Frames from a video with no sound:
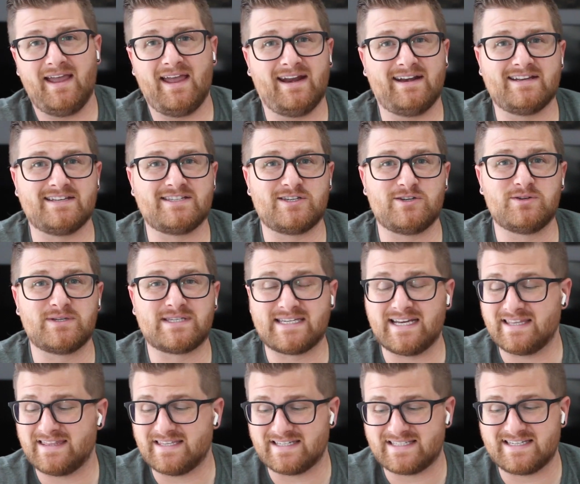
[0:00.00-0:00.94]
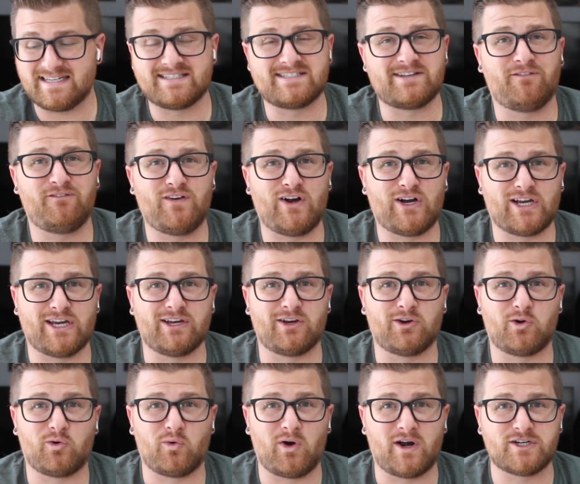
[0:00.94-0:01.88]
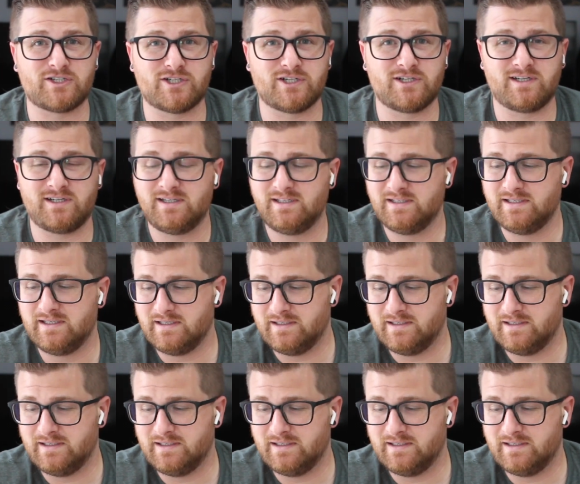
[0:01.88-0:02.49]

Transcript: And as you said, this thing's a fucking crusher.